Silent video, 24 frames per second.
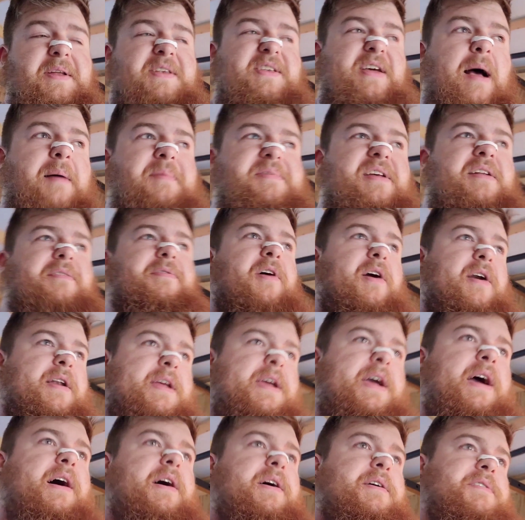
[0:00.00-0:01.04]
a top set of
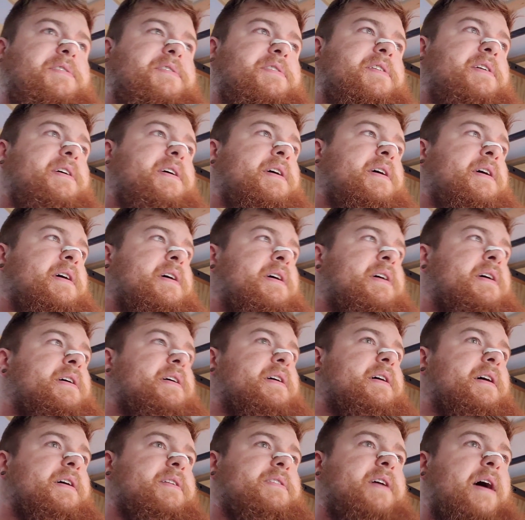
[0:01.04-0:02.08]
RDLs,
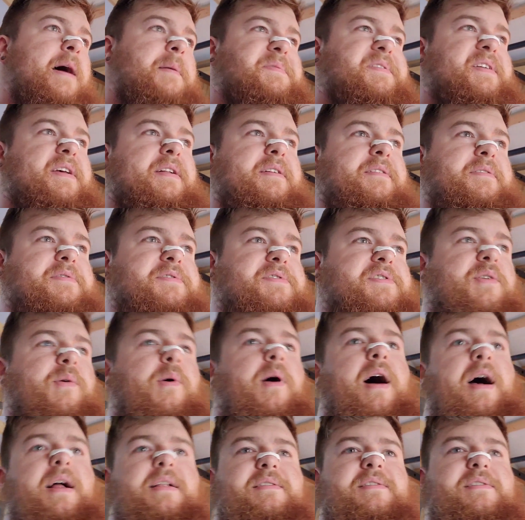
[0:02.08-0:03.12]
top set of
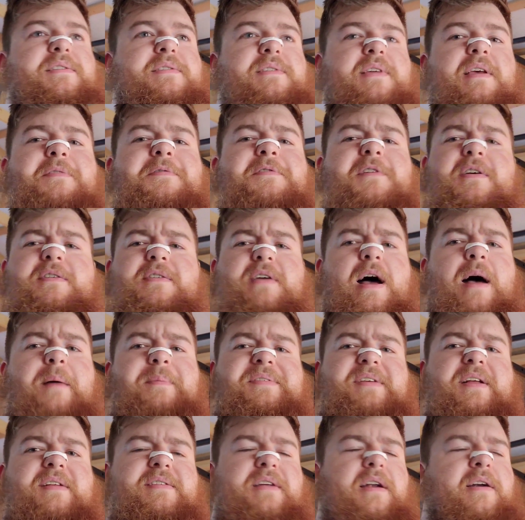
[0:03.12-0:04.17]
squats, if they're top
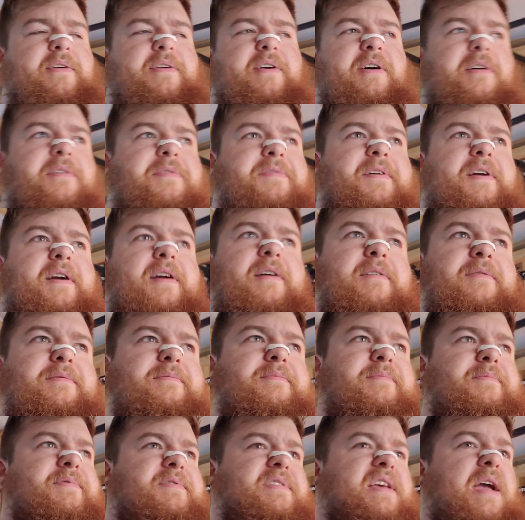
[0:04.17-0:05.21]
sets. I don't know if they're
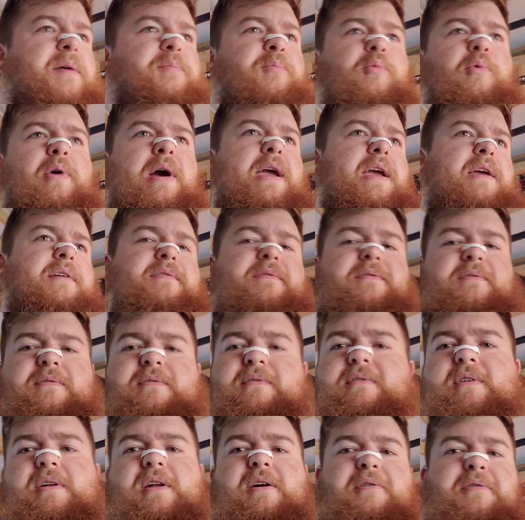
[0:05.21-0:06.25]
same weight,
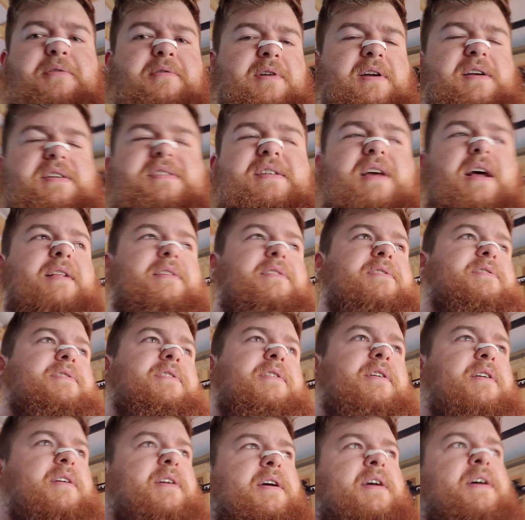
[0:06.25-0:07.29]
3 sets,
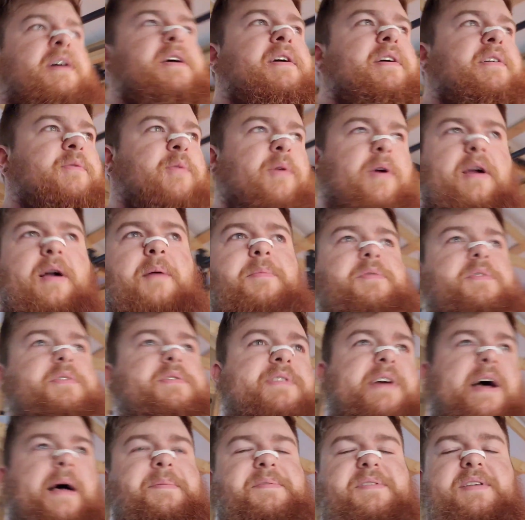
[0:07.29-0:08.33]
or work up to a
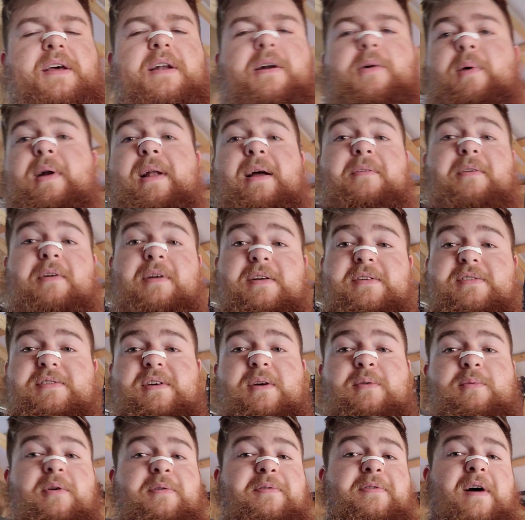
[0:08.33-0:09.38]
top set or whatever it is.
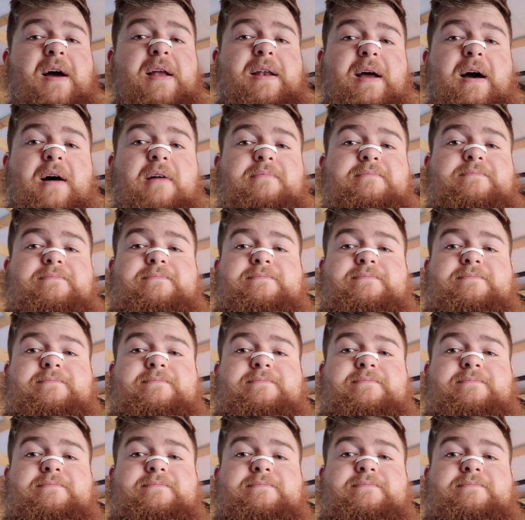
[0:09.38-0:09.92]
So we'll find out.